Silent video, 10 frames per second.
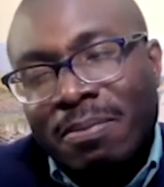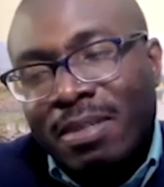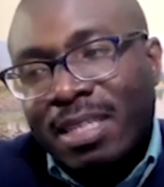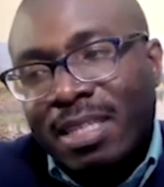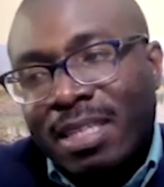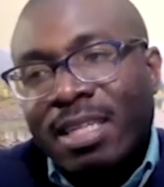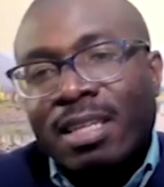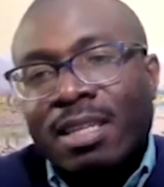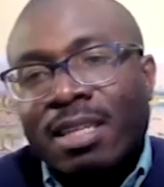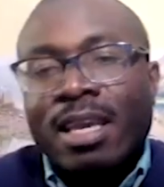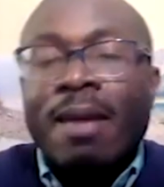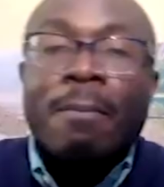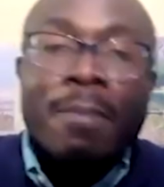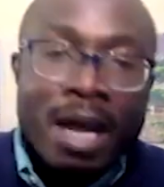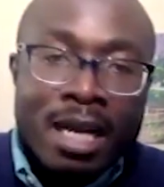the, the
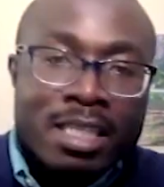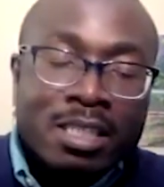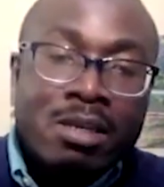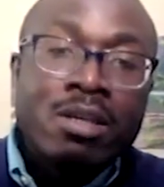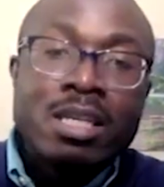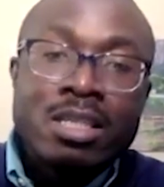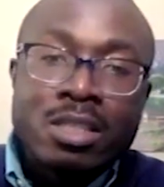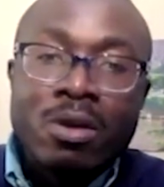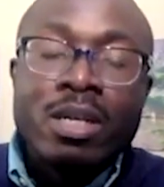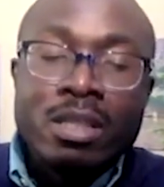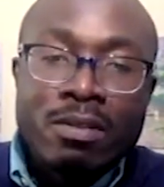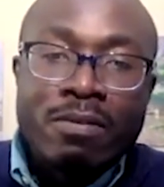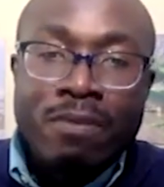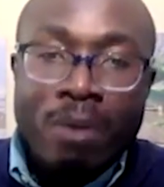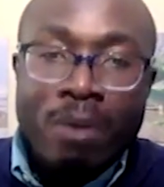impact certainly is going to
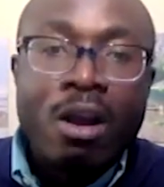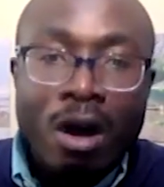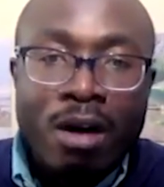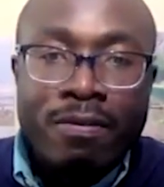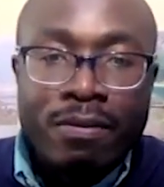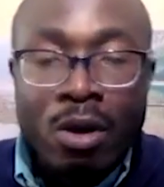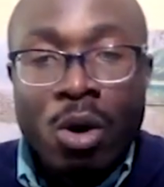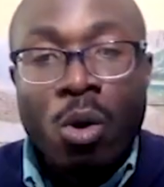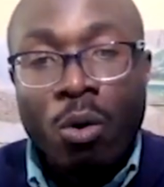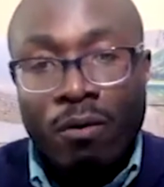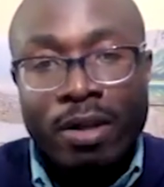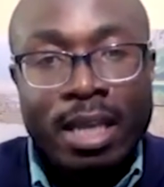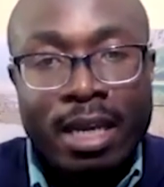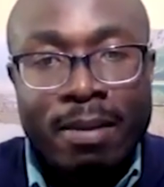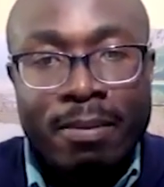fall off over
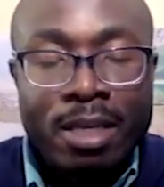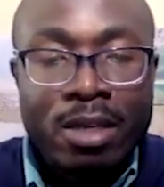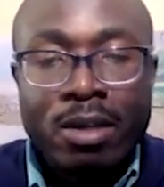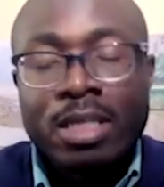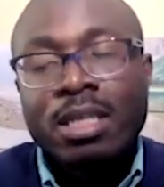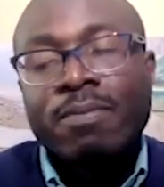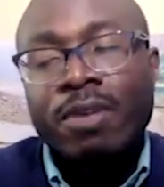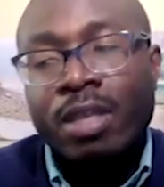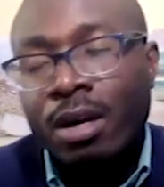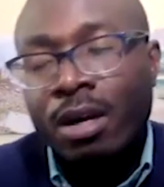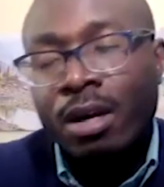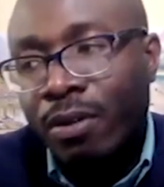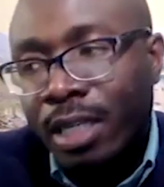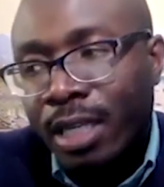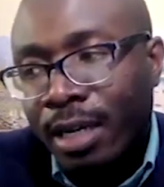time you know except for the
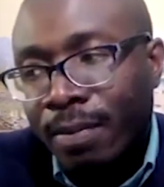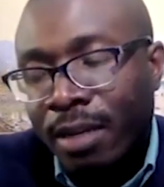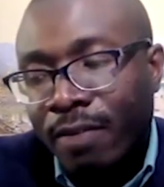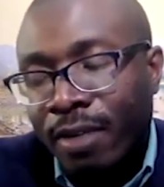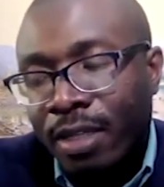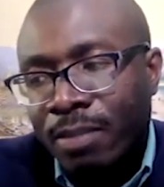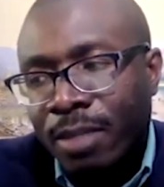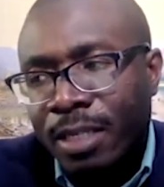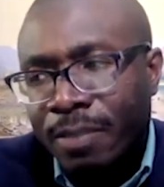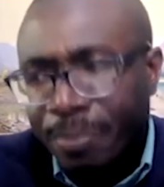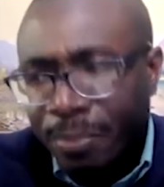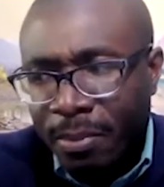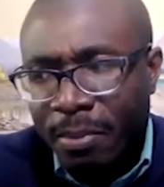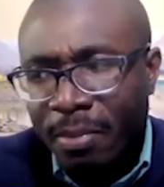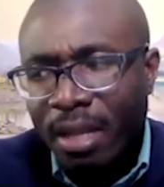upfront um, investment
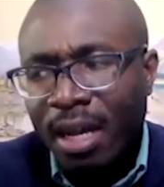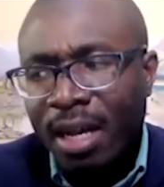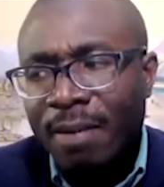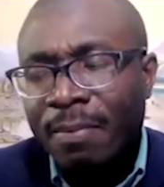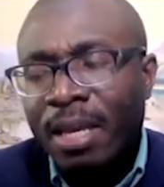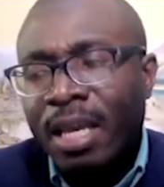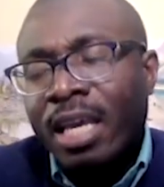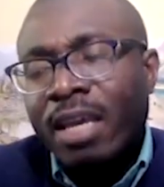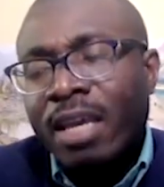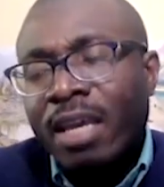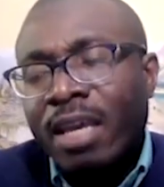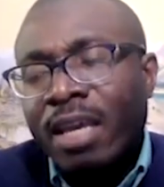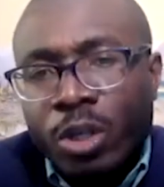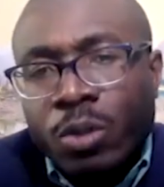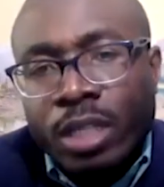um, even if we're
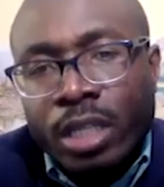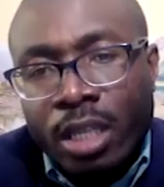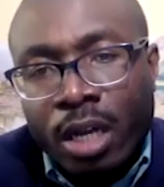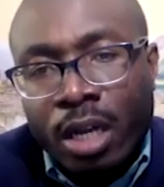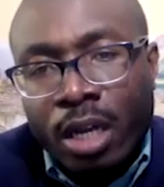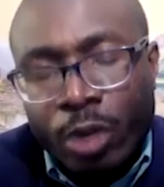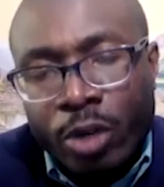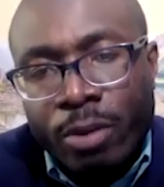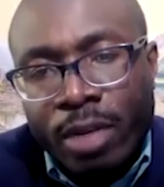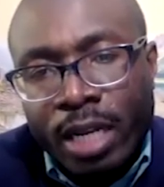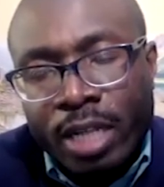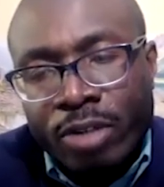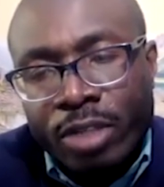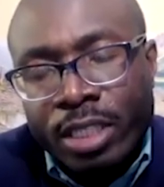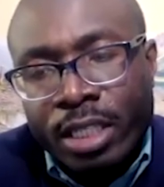using non-renewable
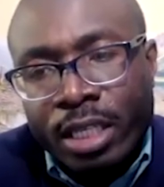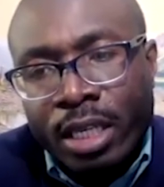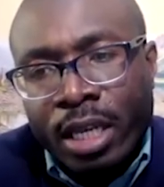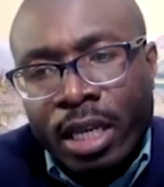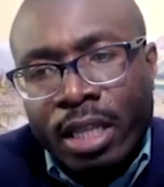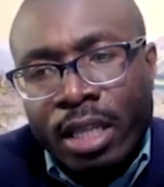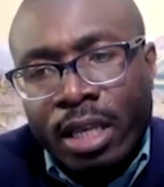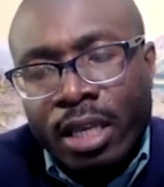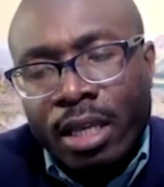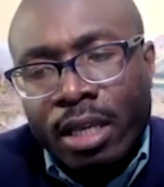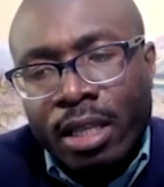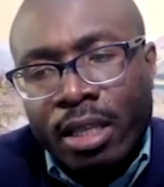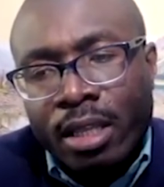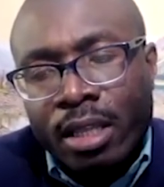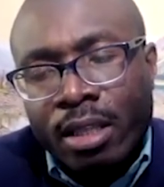electricity, the,
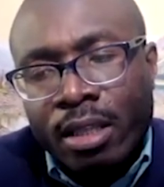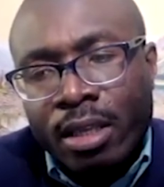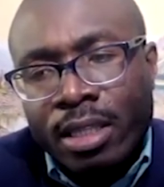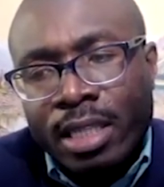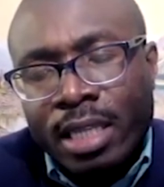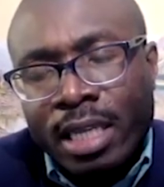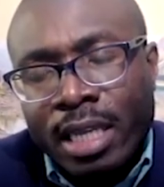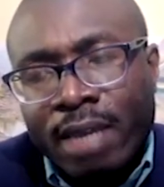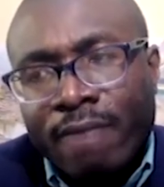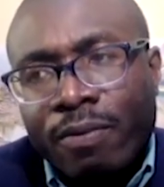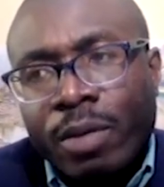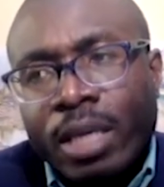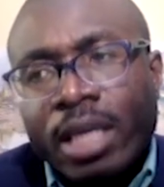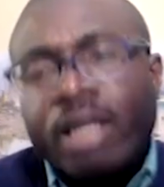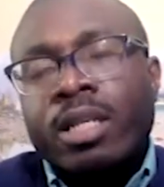the, the thing is that if we
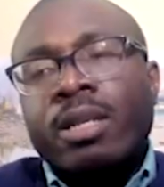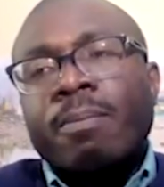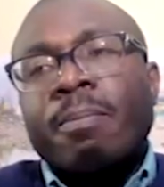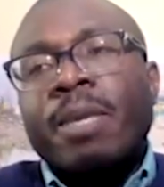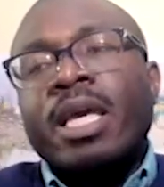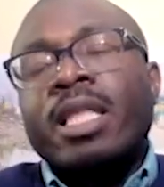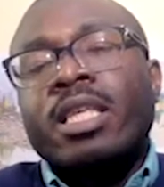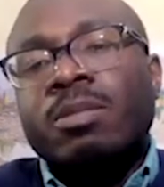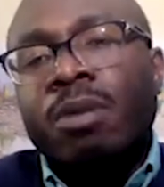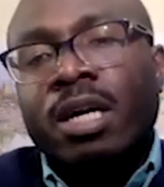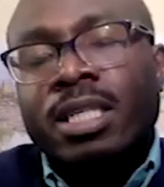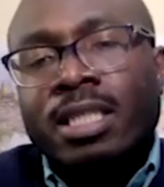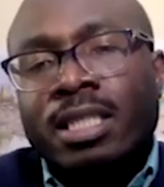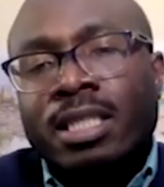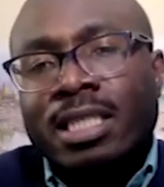can make these
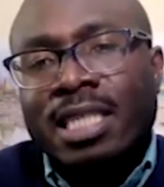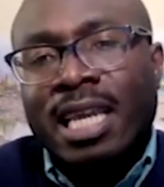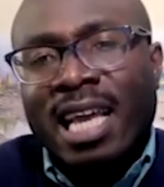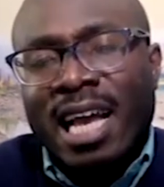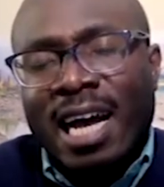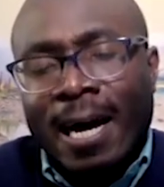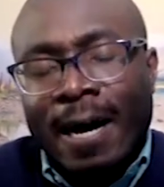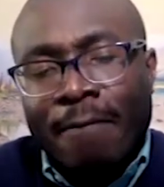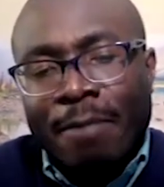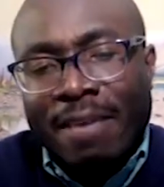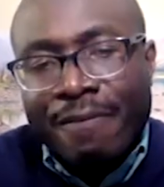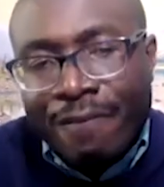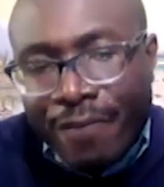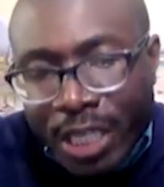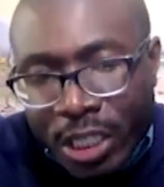processes um,
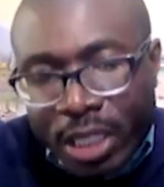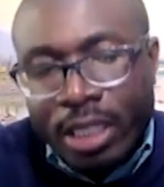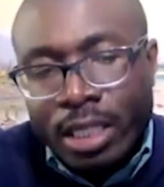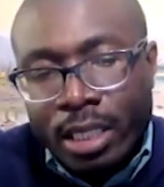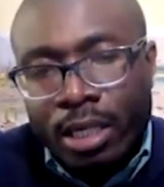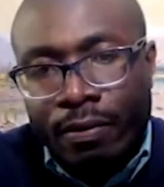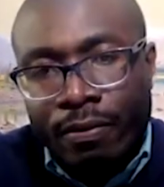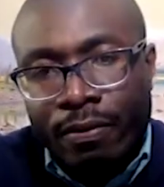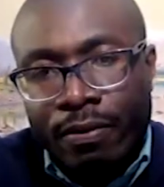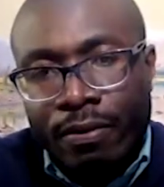efficient, you know,